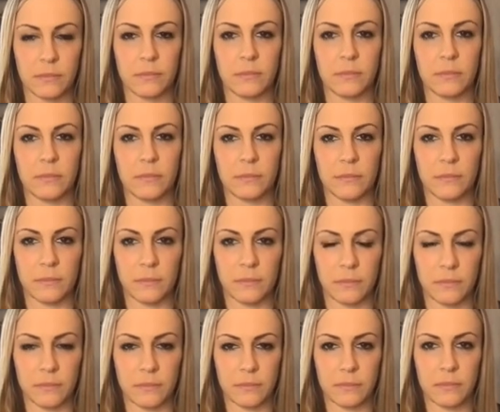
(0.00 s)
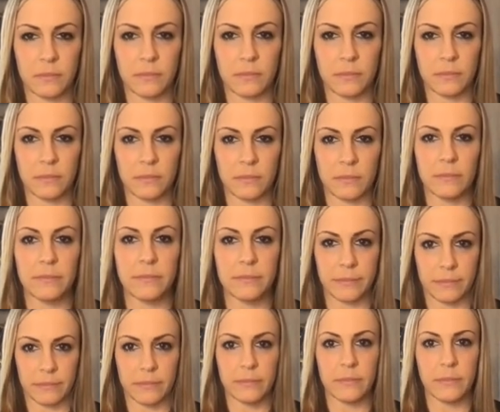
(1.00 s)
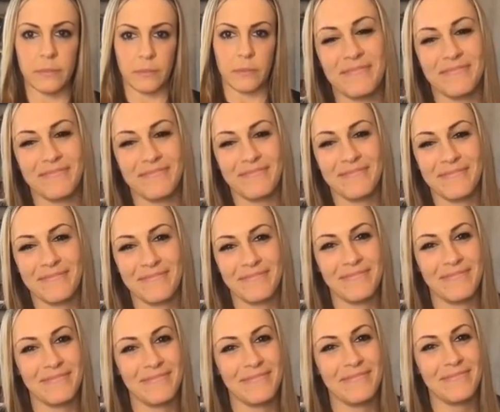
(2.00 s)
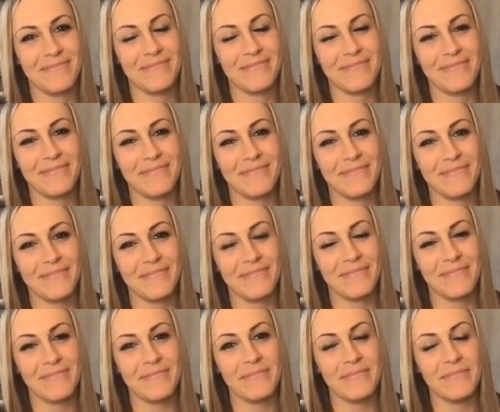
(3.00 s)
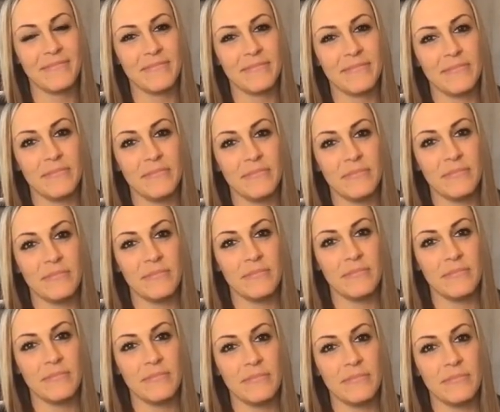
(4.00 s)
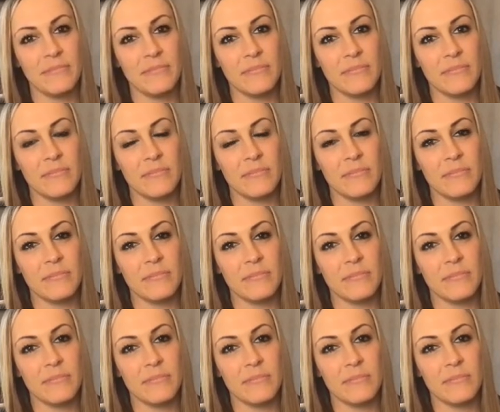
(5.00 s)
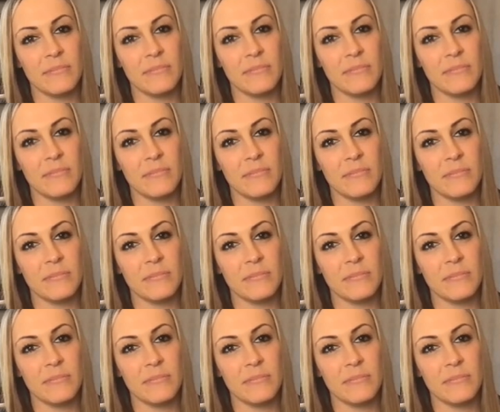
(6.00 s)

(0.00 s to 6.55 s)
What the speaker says: (silent)